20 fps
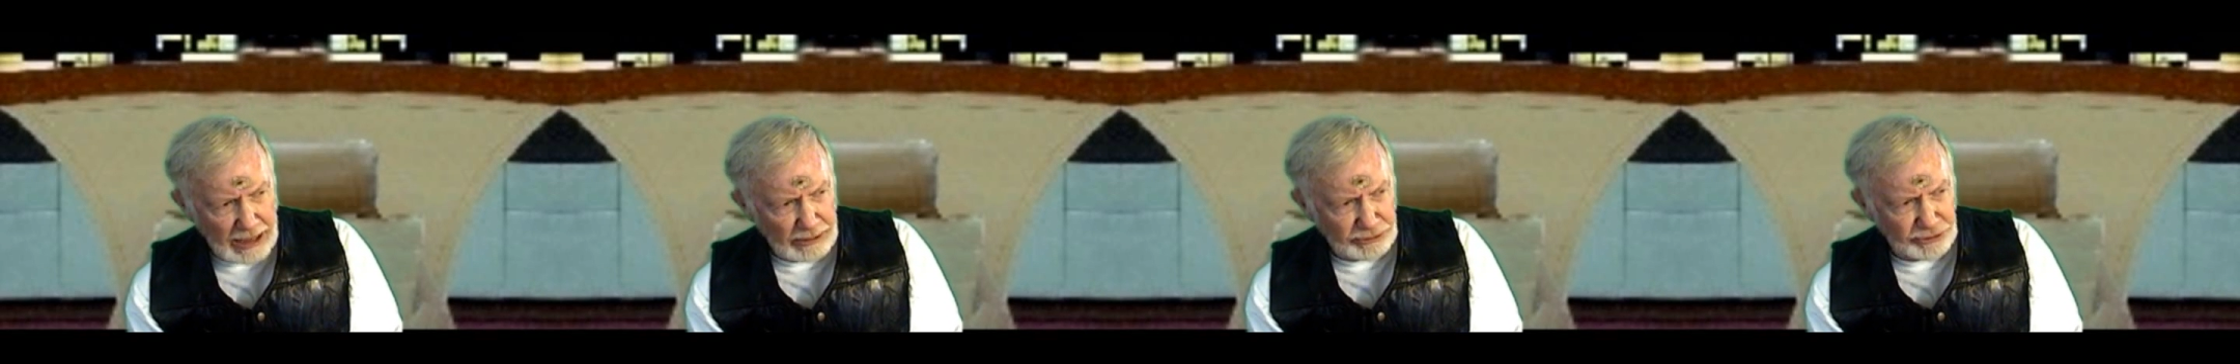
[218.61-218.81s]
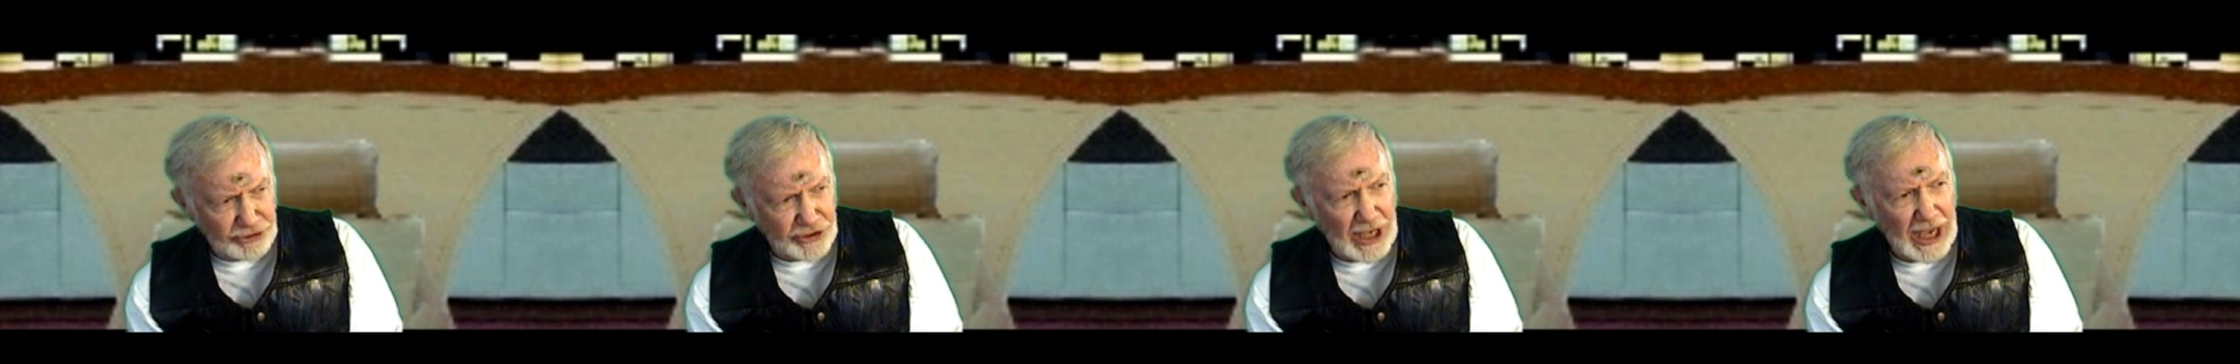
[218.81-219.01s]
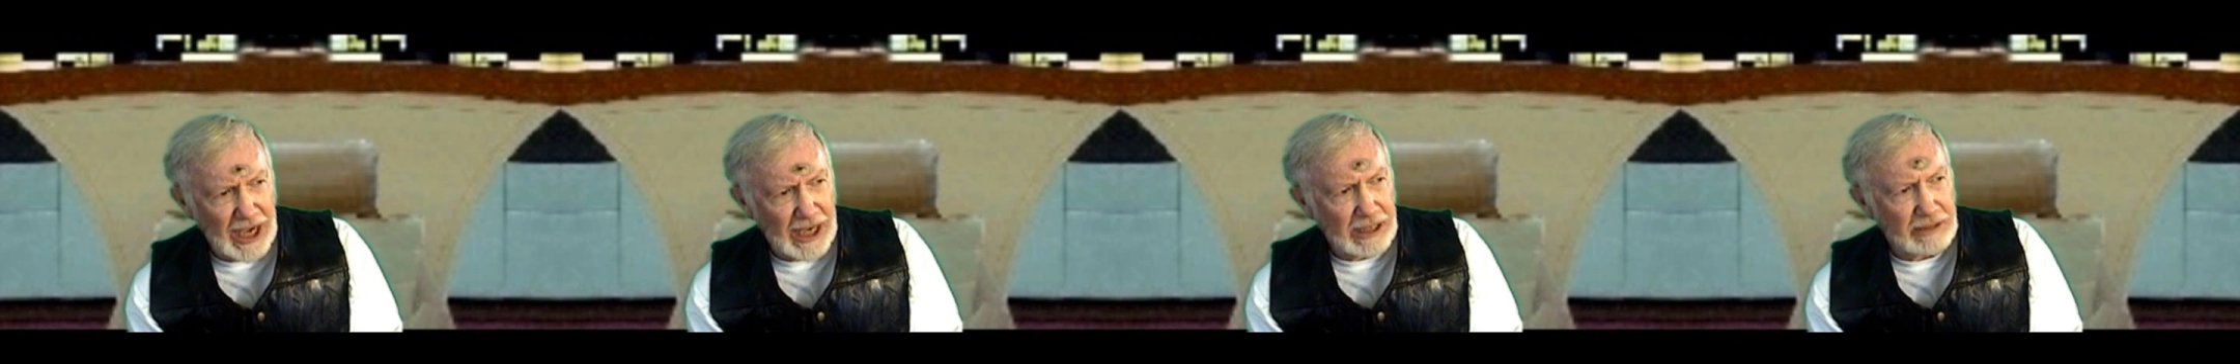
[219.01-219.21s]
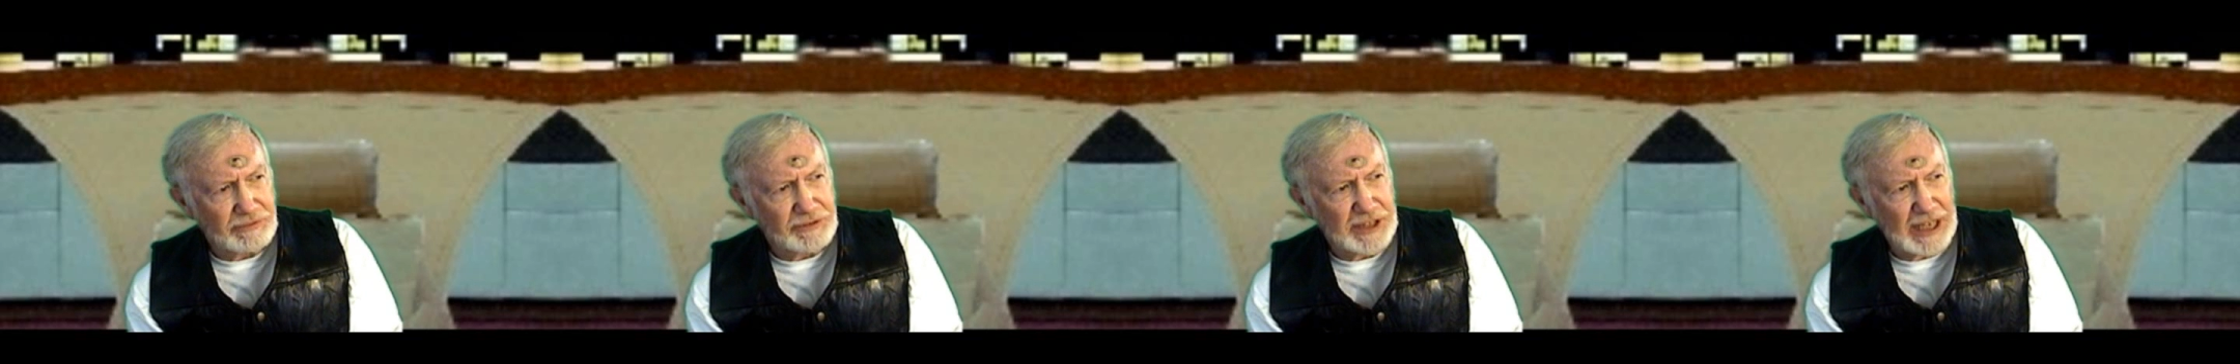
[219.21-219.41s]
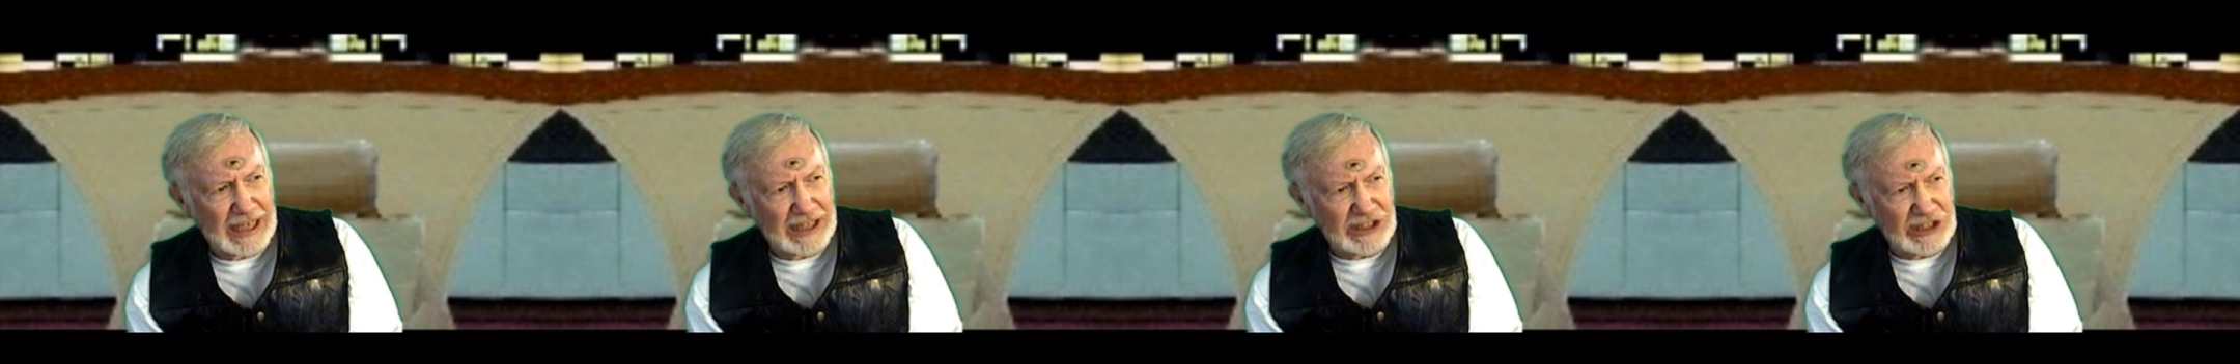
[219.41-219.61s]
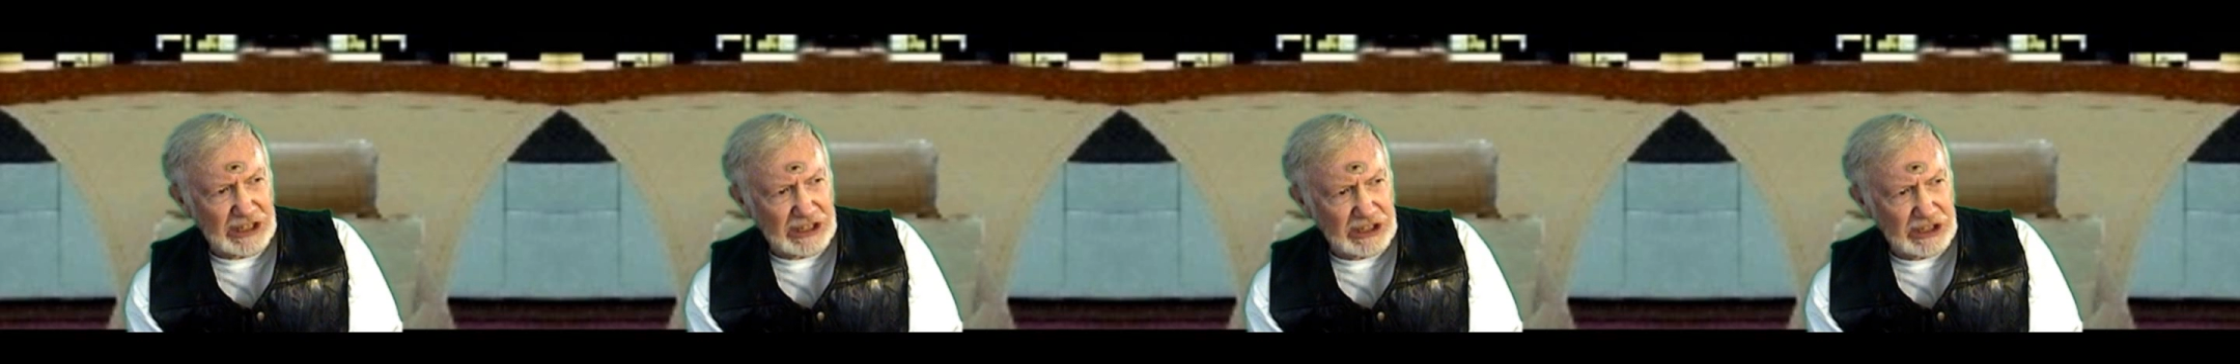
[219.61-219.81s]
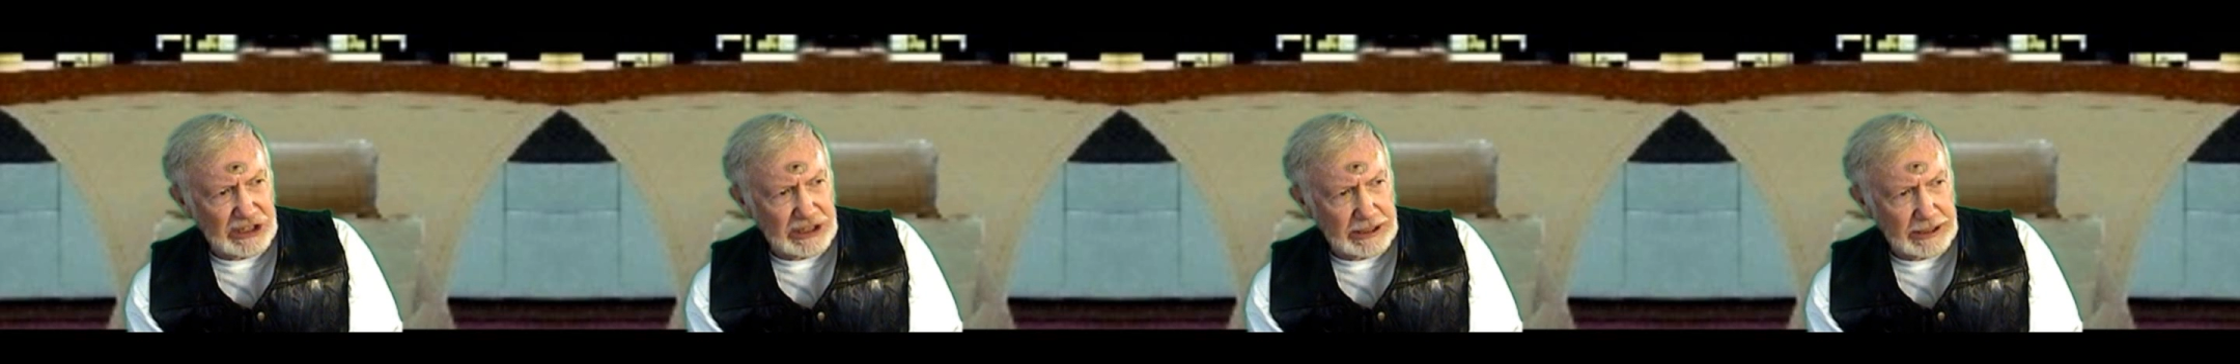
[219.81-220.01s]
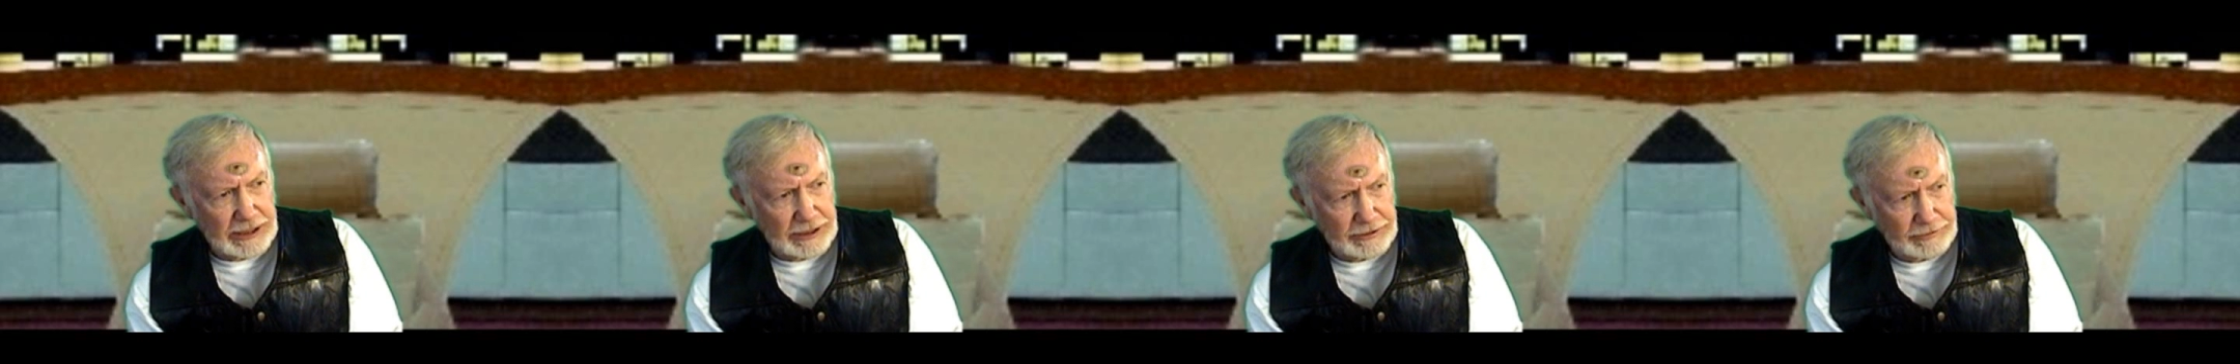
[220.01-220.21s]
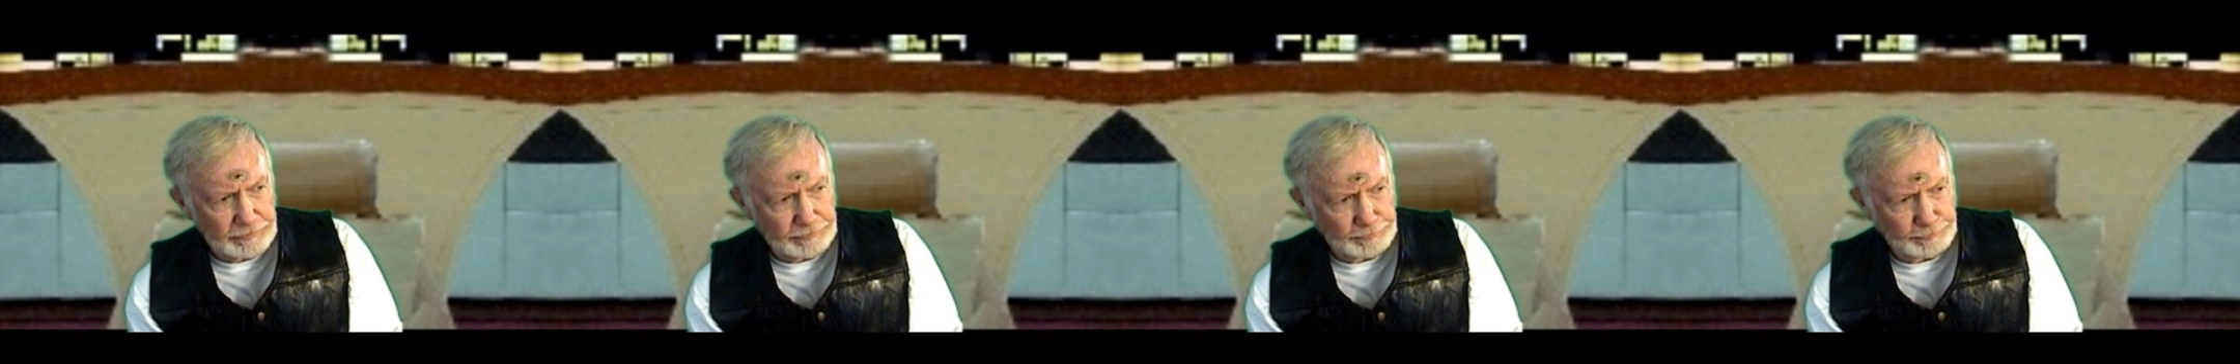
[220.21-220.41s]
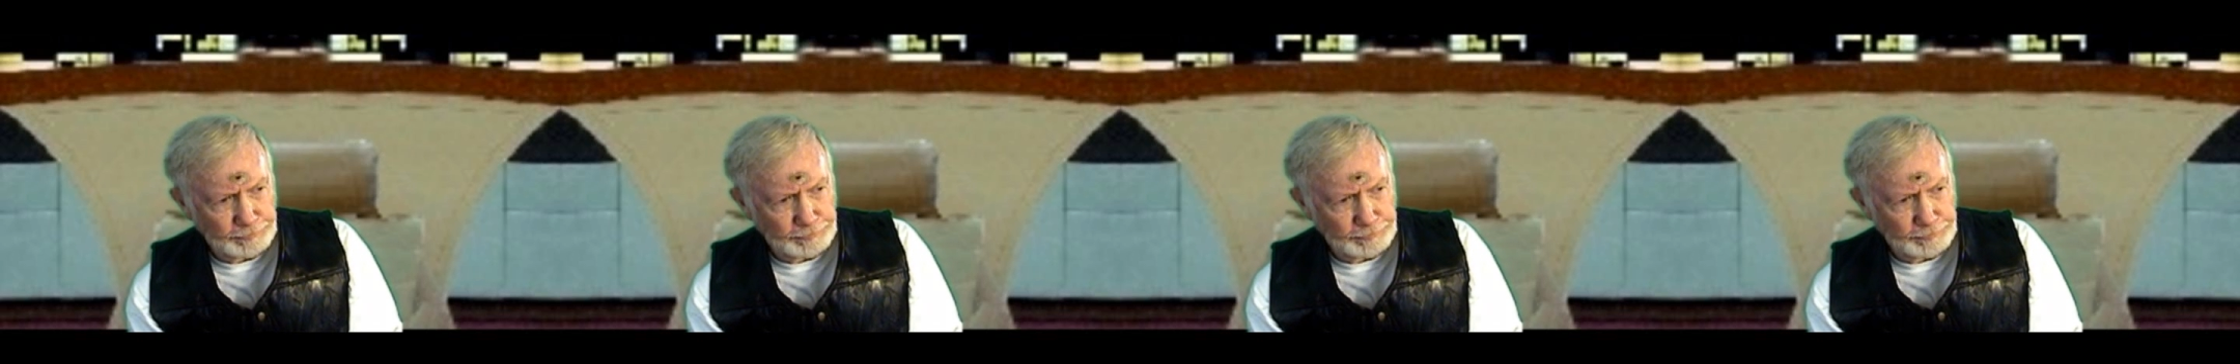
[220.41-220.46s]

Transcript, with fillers: outside of Texas.